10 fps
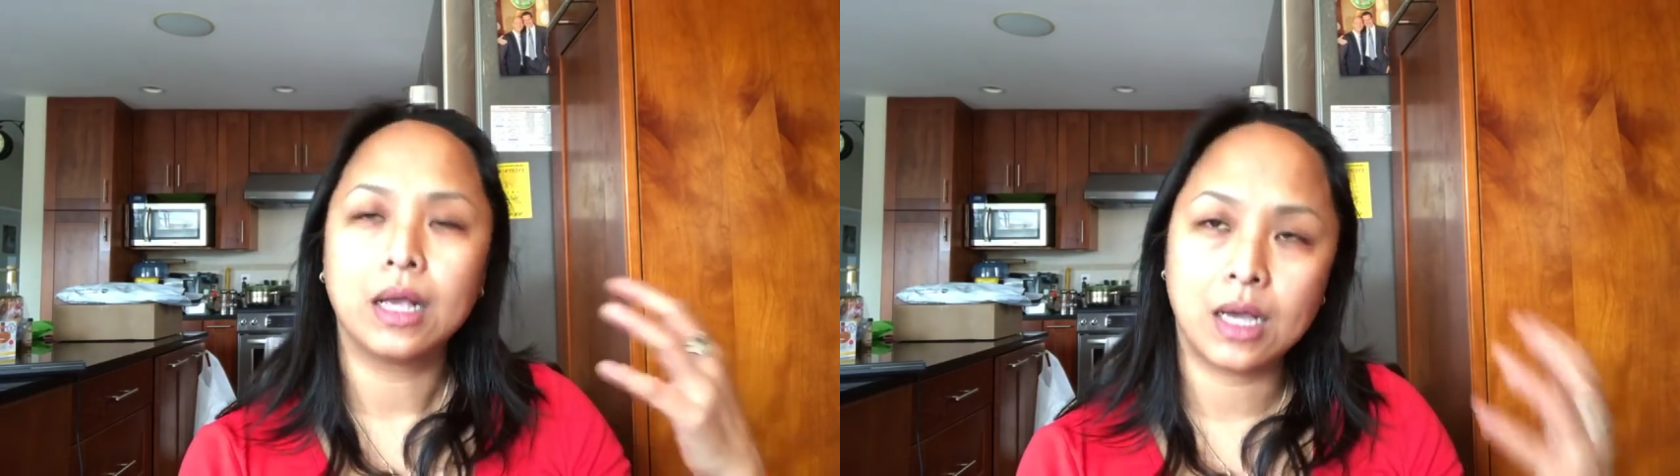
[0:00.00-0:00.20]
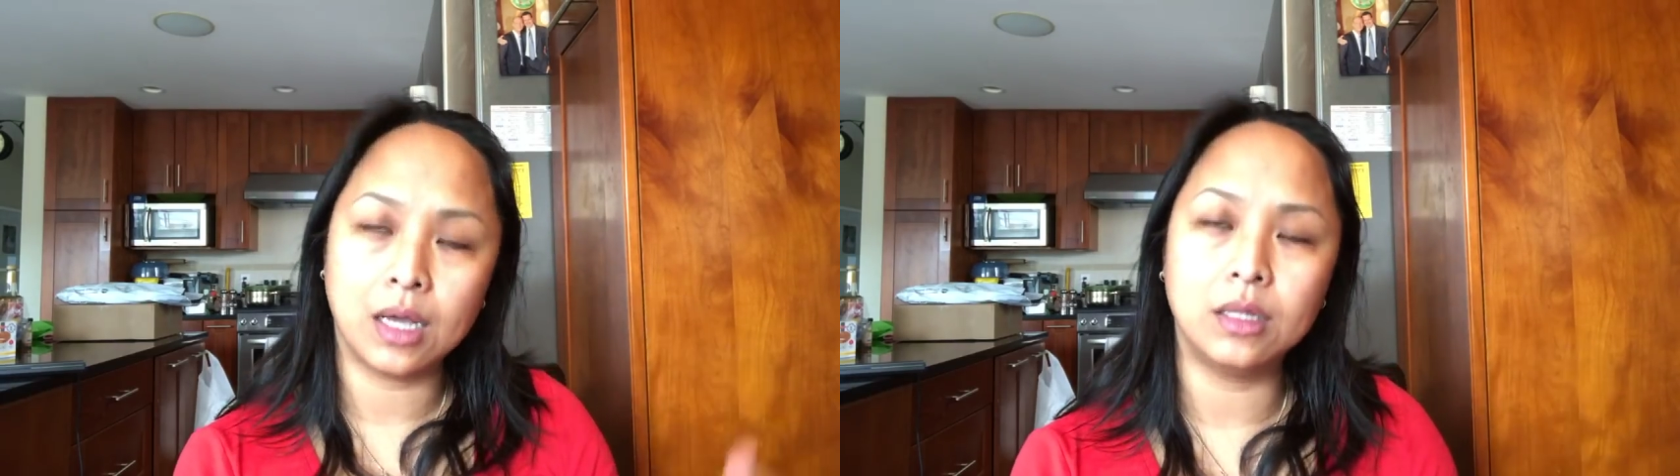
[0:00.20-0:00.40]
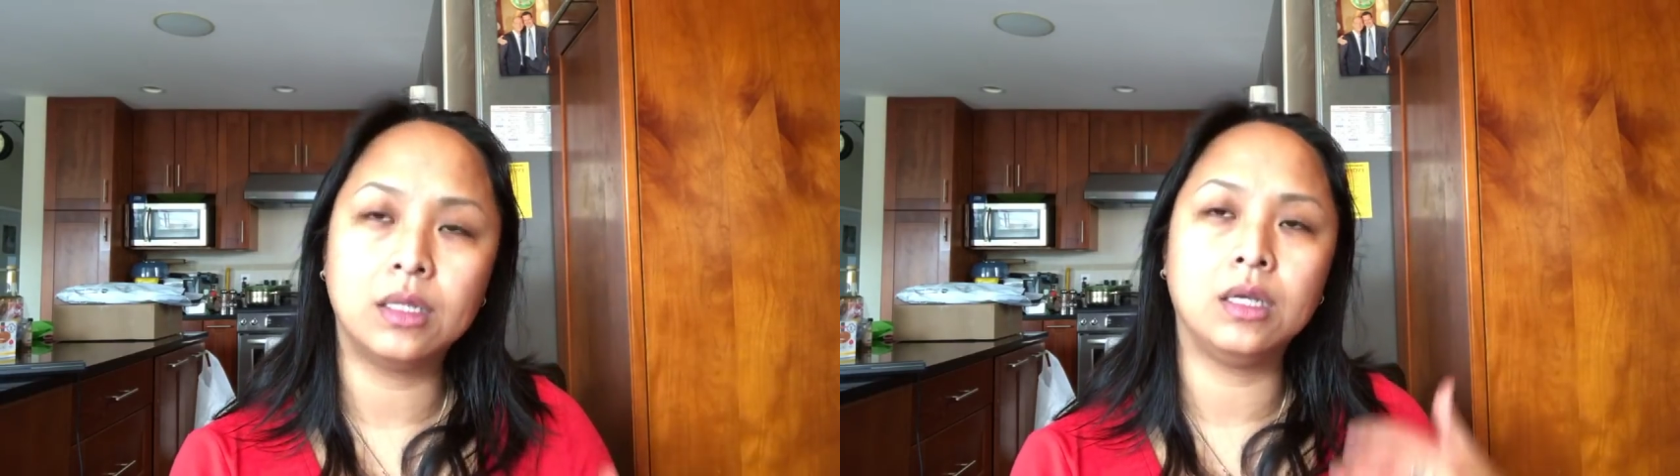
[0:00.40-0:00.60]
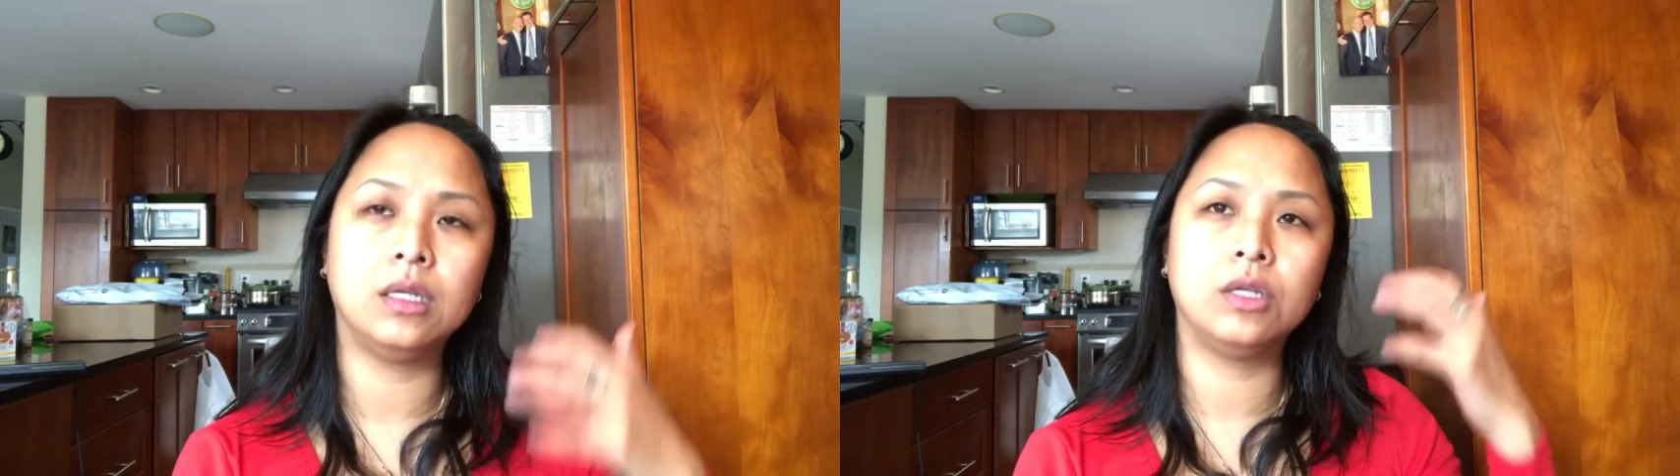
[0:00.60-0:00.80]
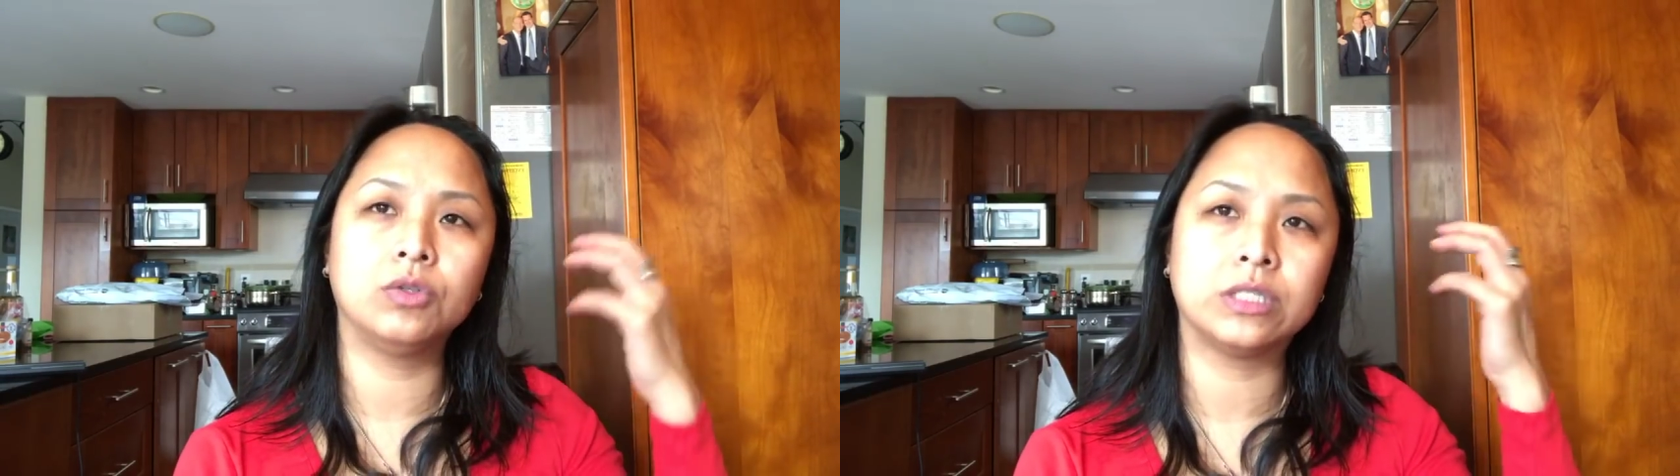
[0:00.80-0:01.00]

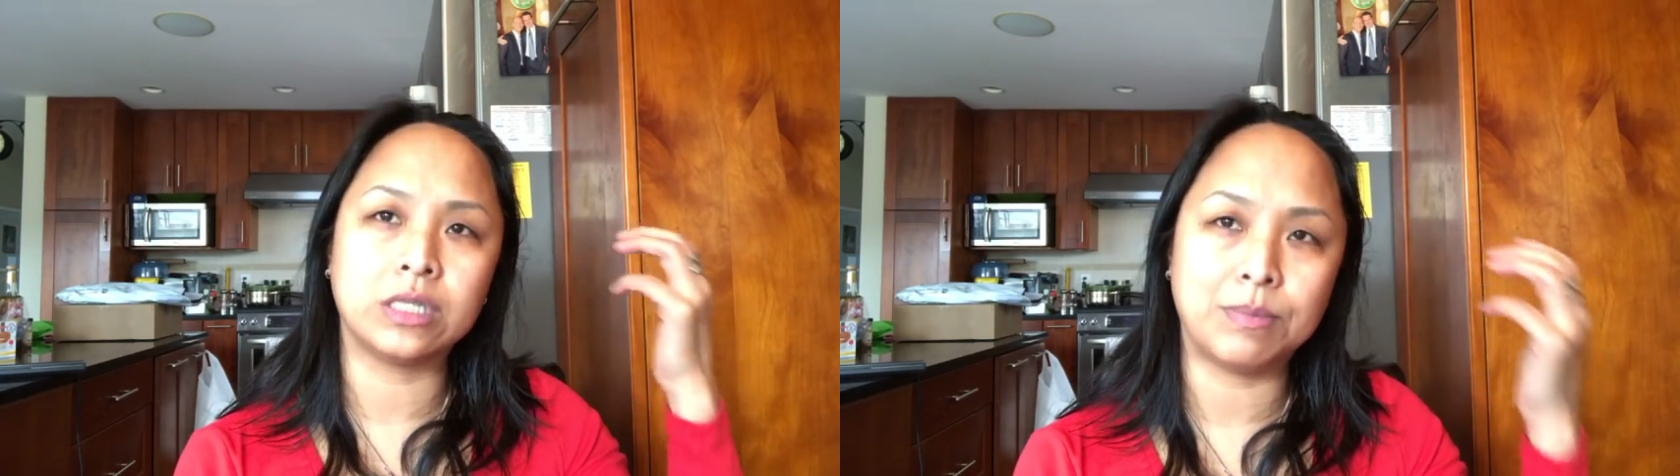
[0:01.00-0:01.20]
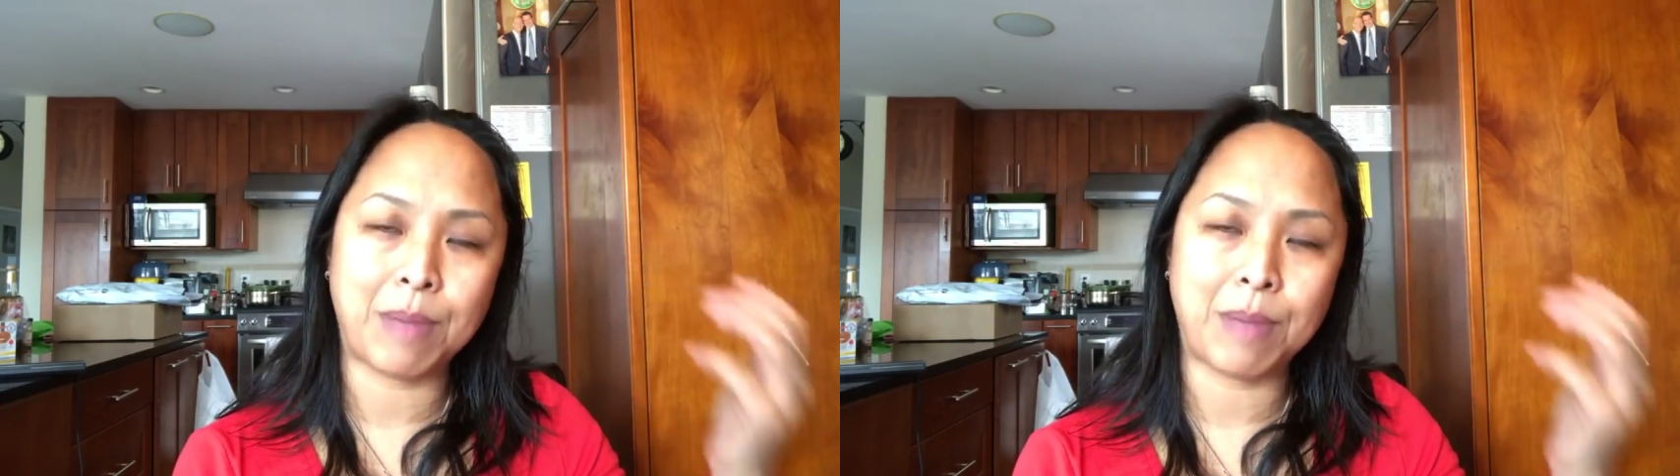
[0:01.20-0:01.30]
continuously